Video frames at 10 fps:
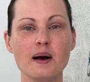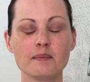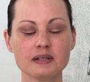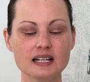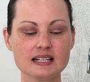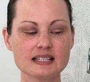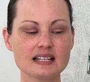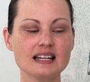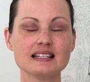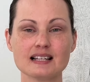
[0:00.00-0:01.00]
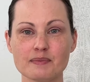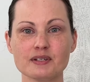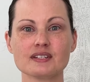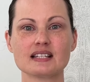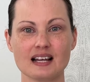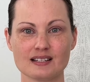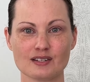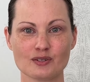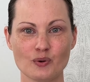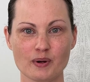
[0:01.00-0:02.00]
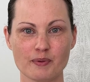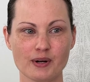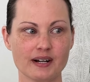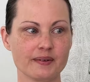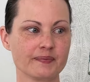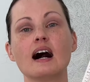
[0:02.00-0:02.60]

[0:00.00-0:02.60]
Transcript: Plus it doubles as a scoreboard.